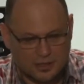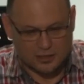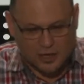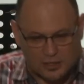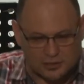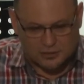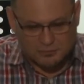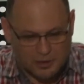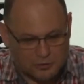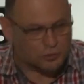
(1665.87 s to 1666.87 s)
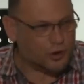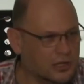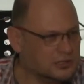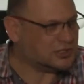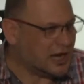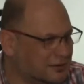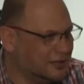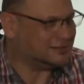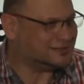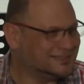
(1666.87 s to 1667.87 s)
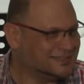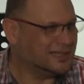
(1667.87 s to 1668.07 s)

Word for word: along the royal chariot.